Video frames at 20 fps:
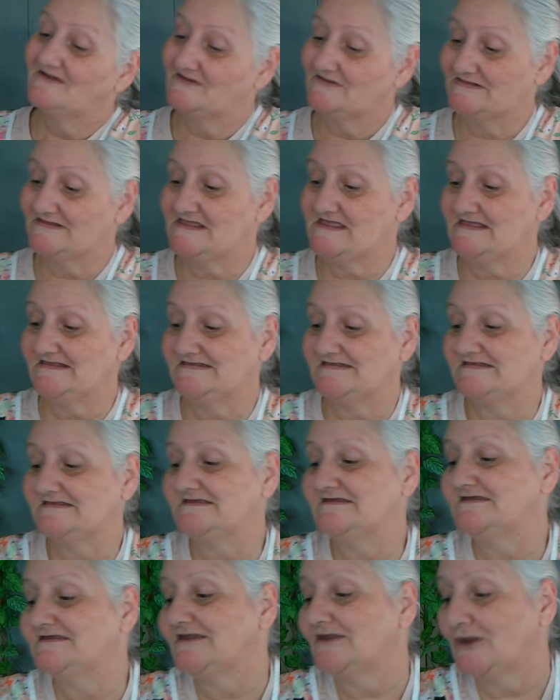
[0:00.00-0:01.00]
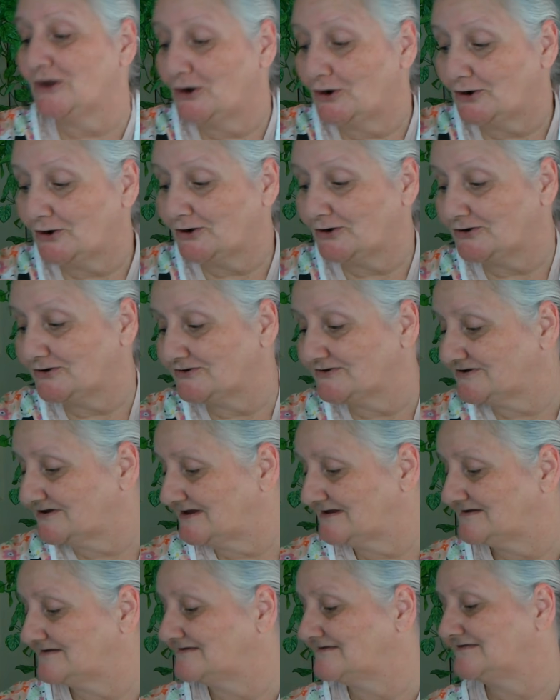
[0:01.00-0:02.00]
Lesson learned.
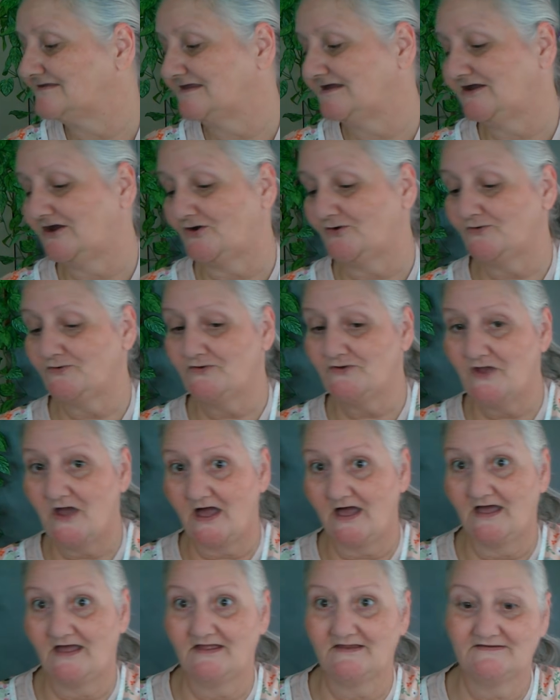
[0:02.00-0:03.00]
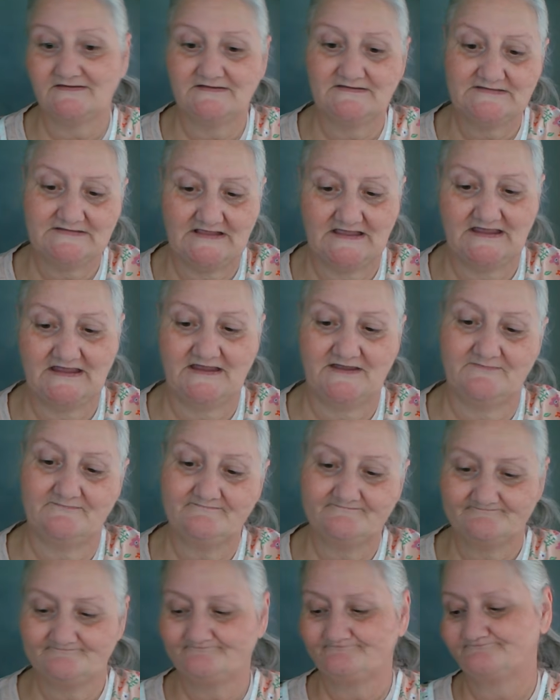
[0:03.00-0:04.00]
They are not the
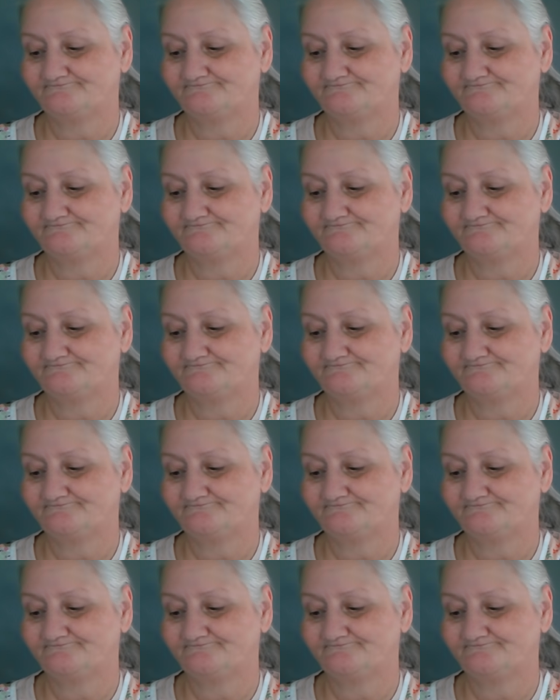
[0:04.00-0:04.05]
same.